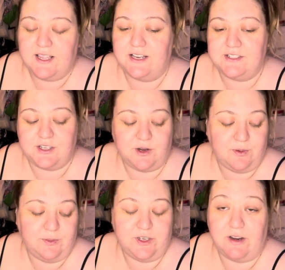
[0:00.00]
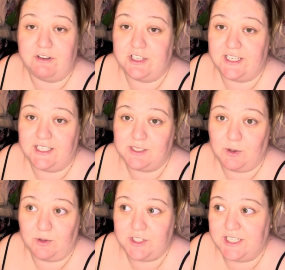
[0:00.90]
And so whenever she gets
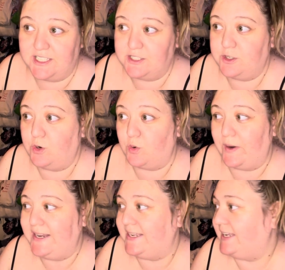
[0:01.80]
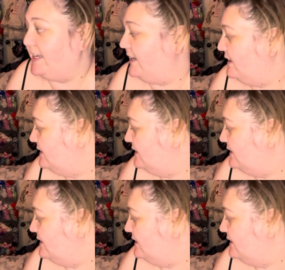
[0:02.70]
cold, she gets cranky.